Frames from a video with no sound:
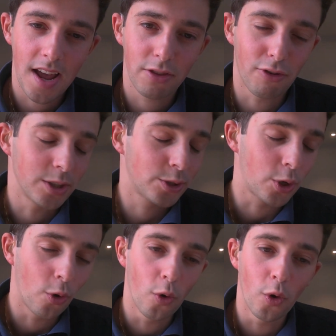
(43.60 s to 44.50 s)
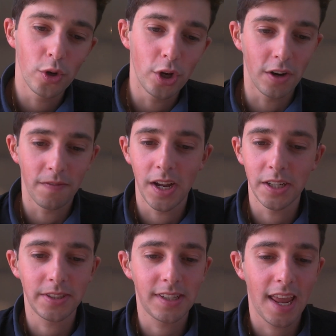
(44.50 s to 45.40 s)
throughout school,
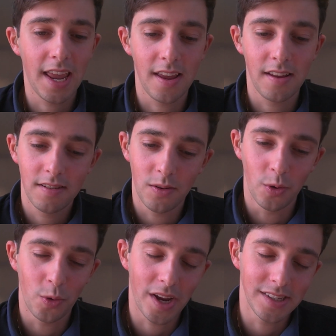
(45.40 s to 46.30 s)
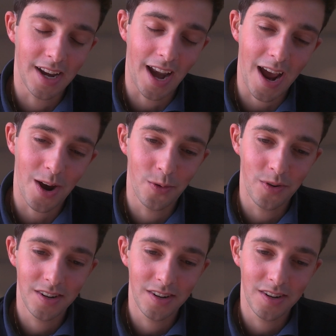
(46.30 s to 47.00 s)
university, all the way to now